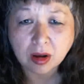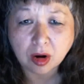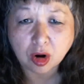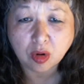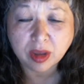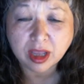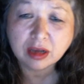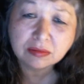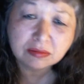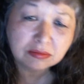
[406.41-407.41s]
are quick,
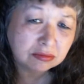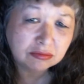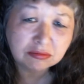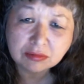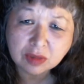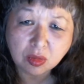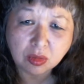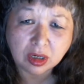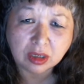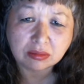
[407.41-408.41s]

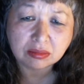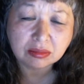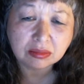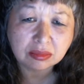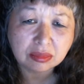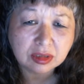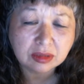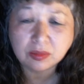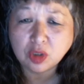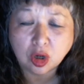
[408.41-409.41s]
want to,
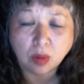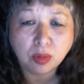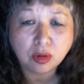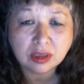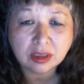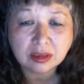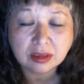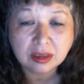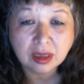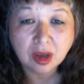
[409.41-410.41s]
you know, pull
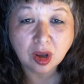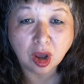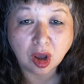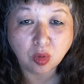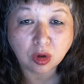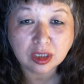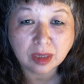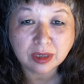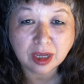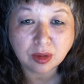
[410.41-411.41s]
this
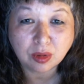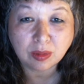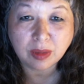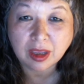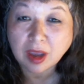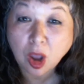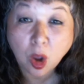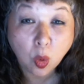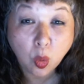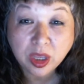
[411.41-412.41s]
workshop together with me,
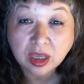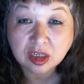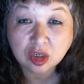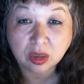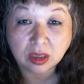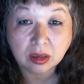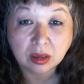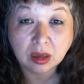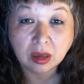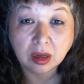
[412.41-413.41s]
we can do it.
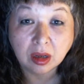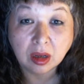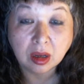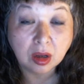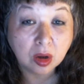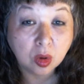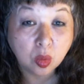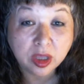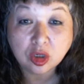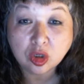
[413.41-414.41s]

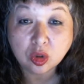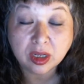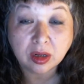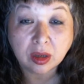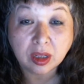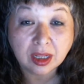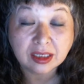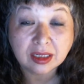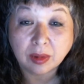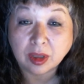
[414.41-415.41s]
We can do it in
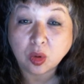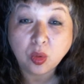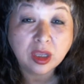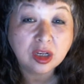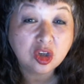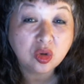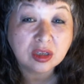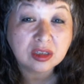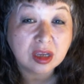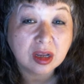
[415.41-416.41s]
less than a month. We could do
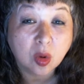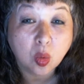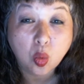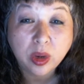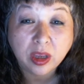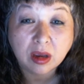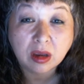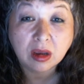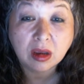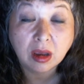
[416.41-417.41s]
this in a week.
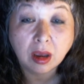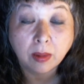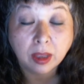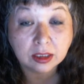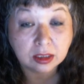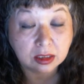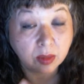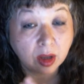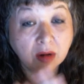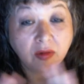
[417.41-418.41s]
It's just a
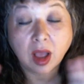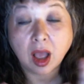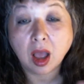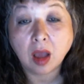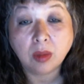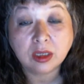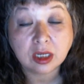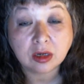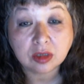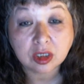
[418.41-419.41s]
matter of how much
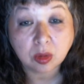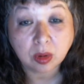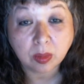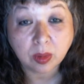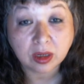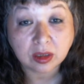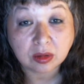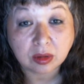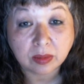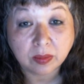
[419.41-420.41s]
energy you want to put
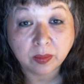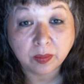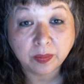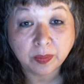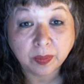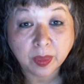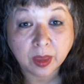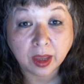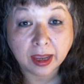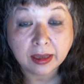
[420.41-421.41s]
into it.
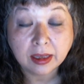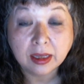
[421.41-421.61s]
Okay?